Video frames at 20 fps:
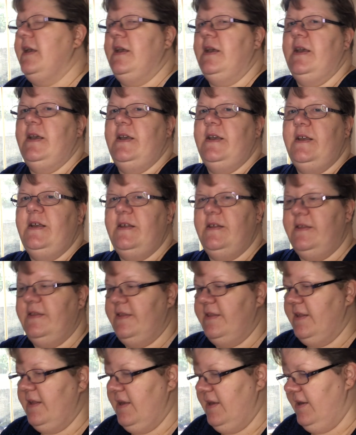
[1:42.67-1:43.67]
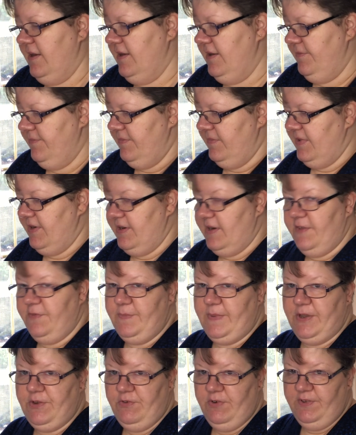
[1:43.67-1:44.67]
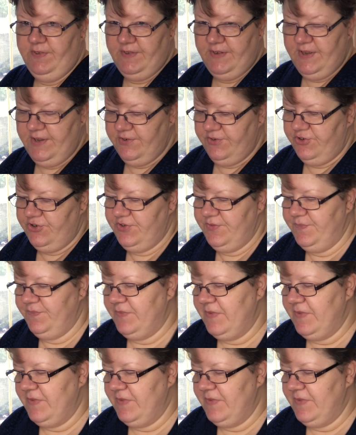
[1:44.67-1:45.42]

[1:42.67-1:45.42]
is Death by Cross Stitch.